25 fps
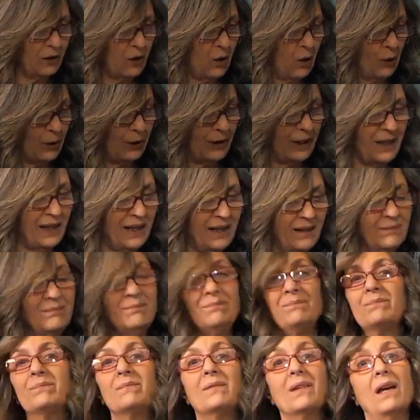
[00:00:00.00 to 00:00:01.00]
the
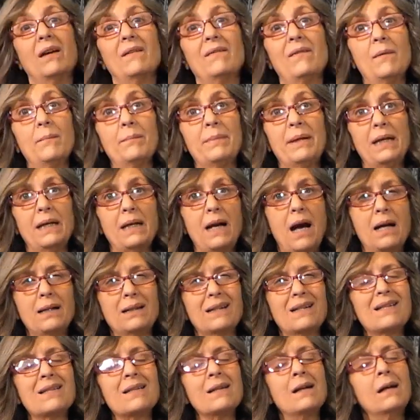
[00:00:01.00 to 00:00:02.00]
cardigan, if I'm being
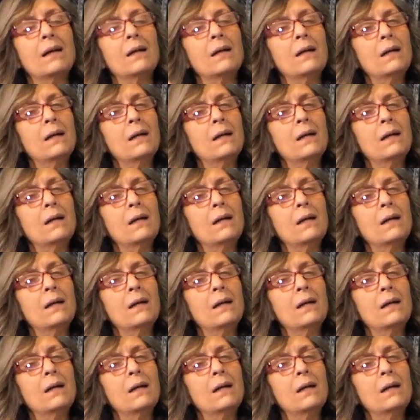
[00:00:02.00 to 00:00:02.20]
honest.